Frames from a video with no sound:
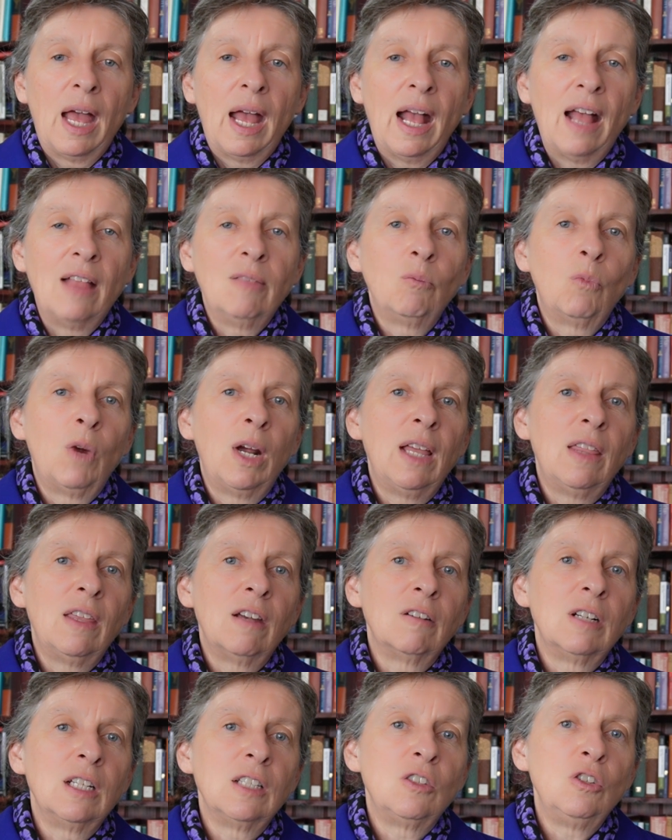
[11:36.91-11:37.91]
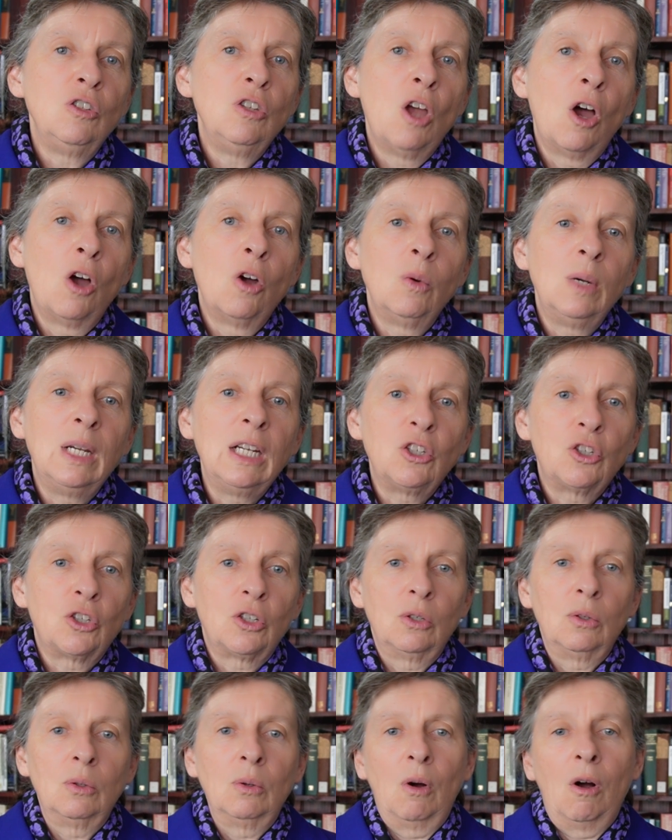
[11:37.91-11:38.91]
and where there is no
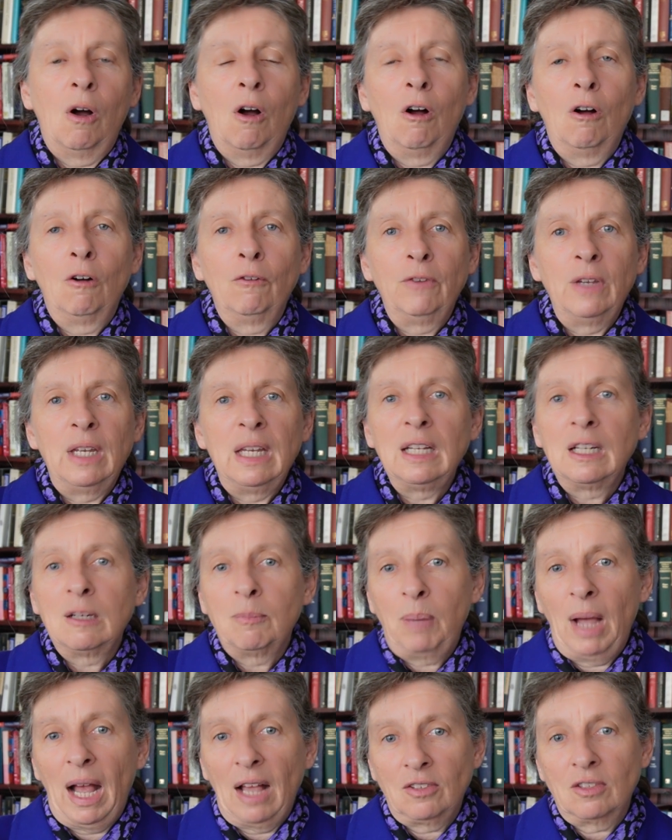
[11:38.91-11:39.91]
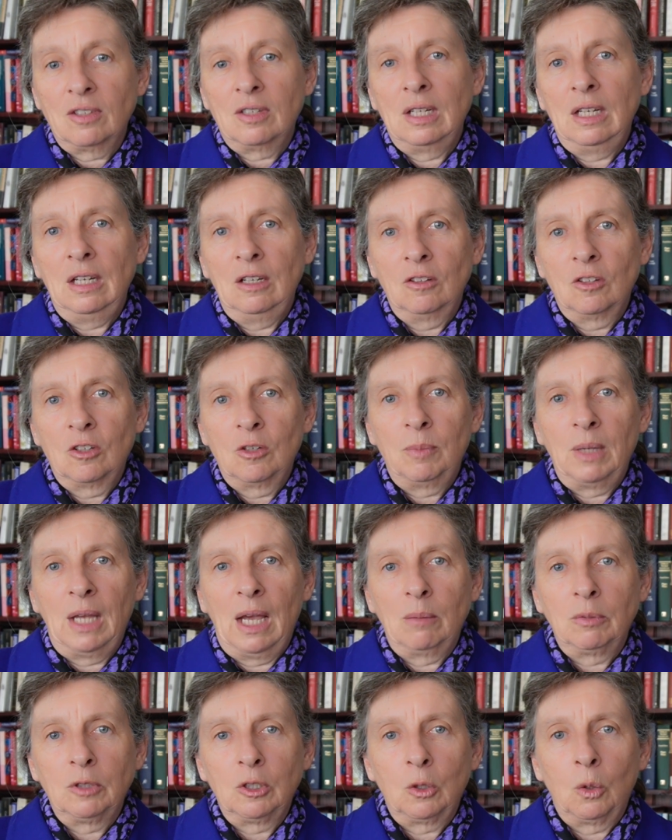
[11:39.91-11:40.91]
issue of incapacity to be
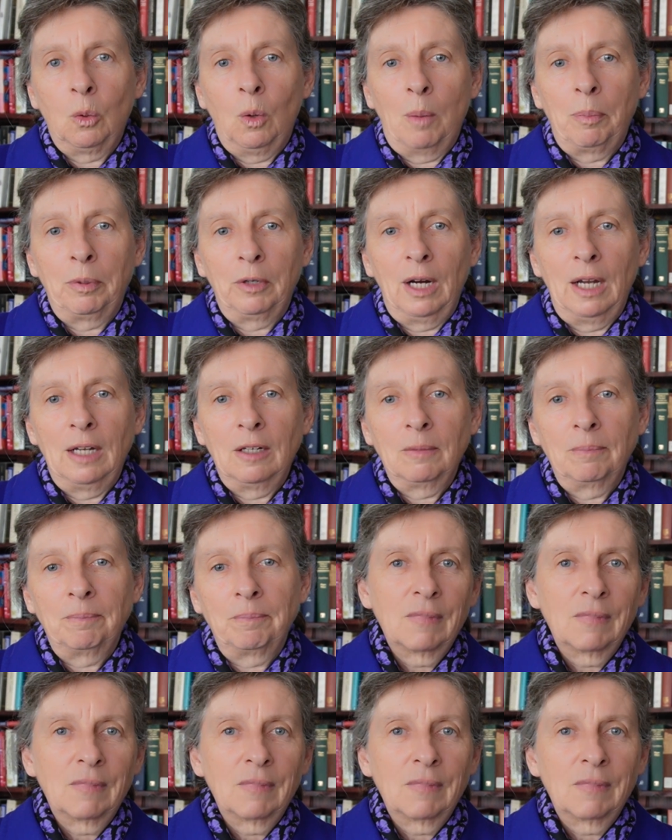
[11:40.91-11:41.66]
able to cooperate.